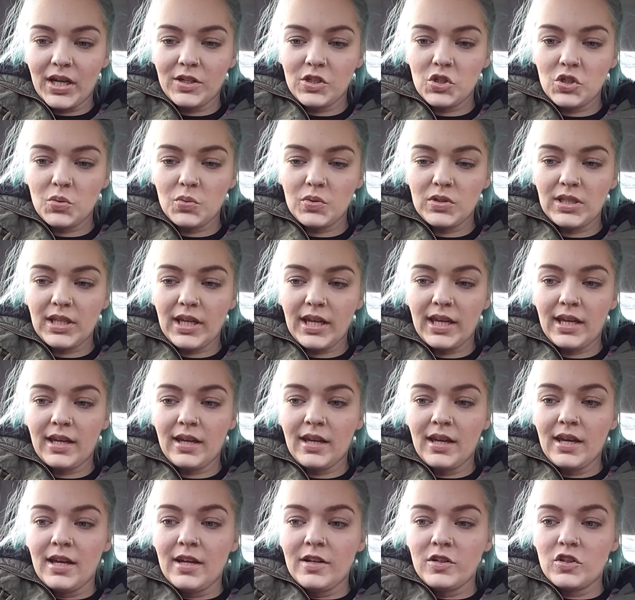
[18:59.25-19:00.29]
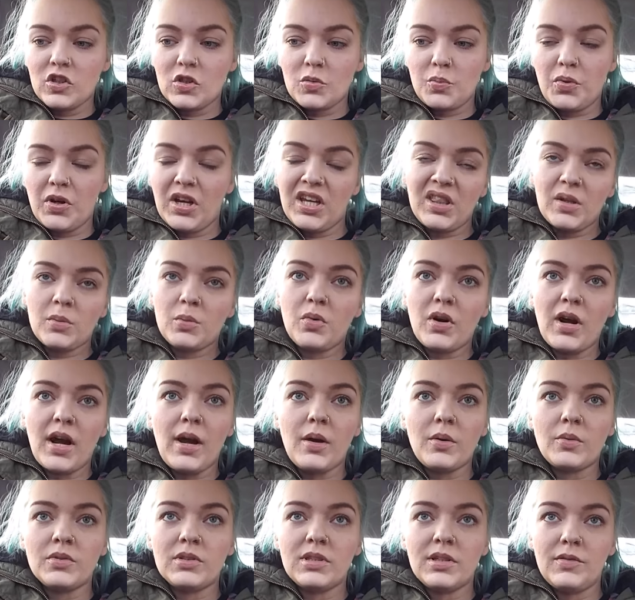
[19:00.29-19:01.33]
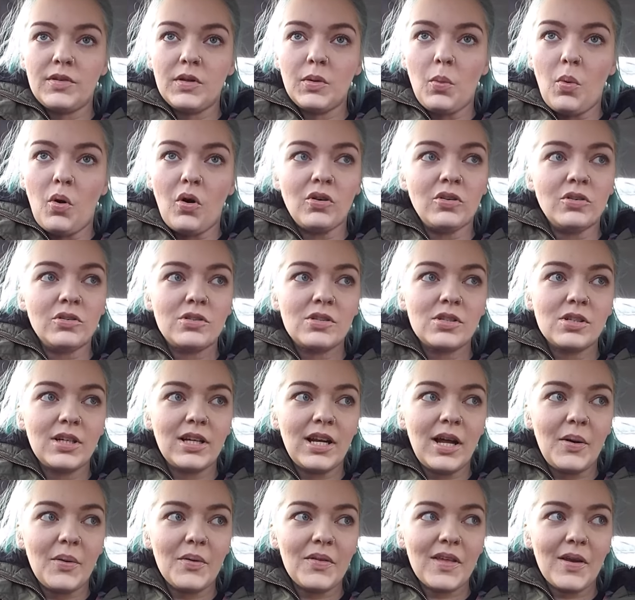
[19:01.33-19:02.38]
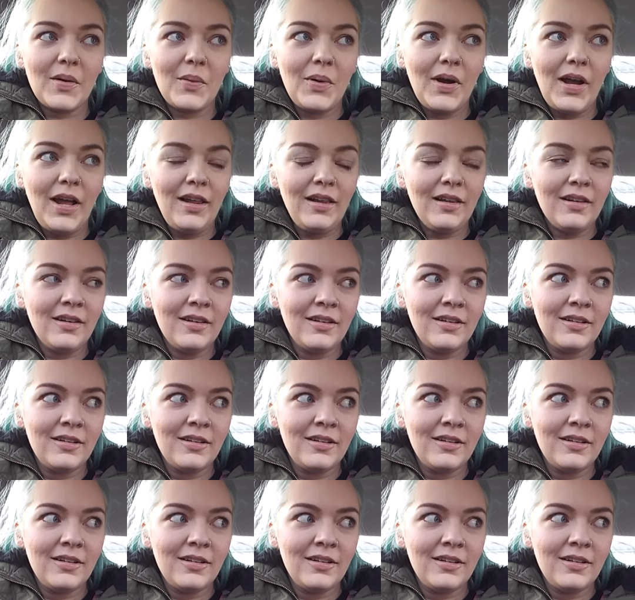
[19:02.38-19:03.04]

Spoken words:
And she was like, just bring them round if you want. And I was like, well,